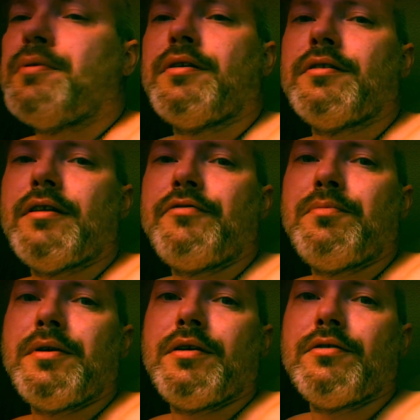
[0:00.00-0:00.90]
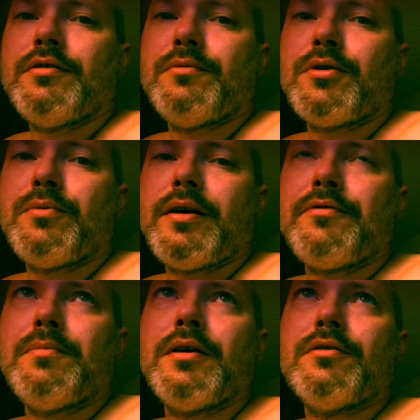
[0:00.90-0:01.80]
on the left be guilty? What do we have to
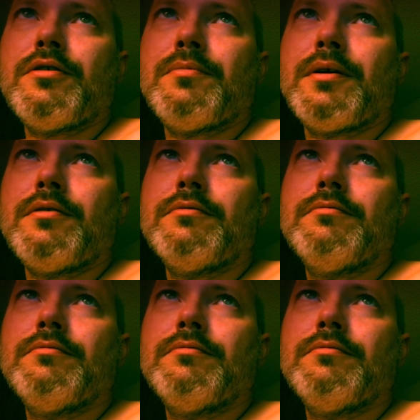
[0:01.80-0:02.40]
be guilty about?